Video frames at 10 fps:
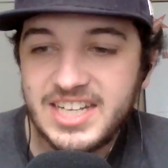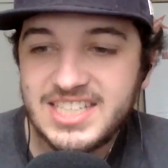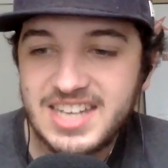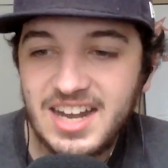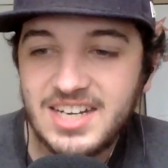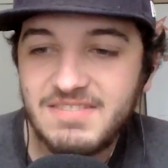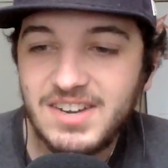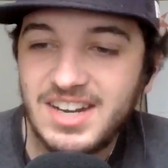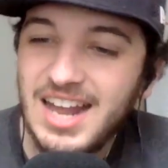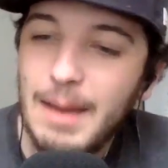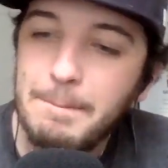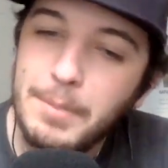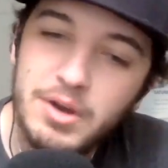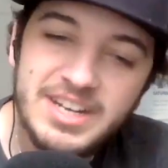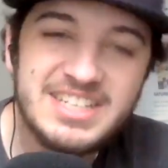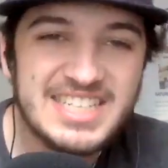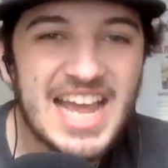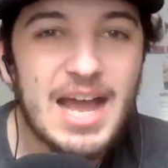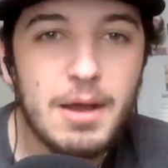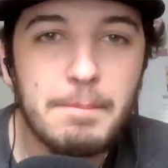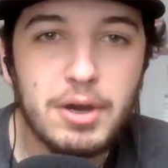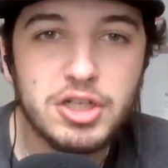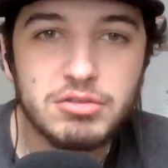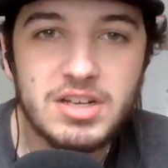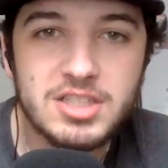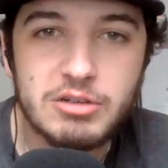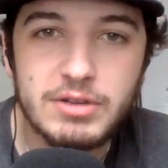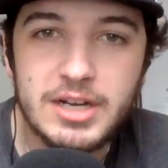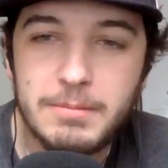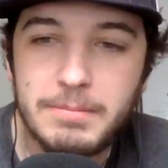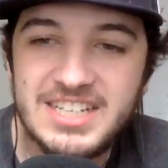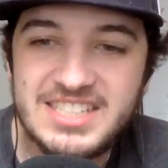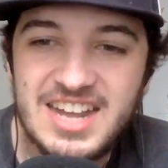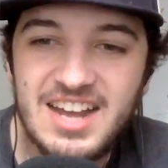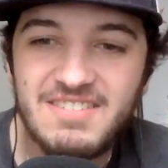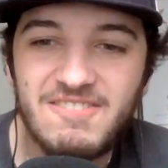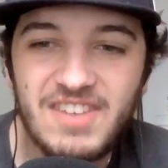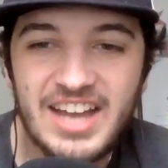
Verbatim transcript: he's kind of not putting down Bergeron's career, but he's not,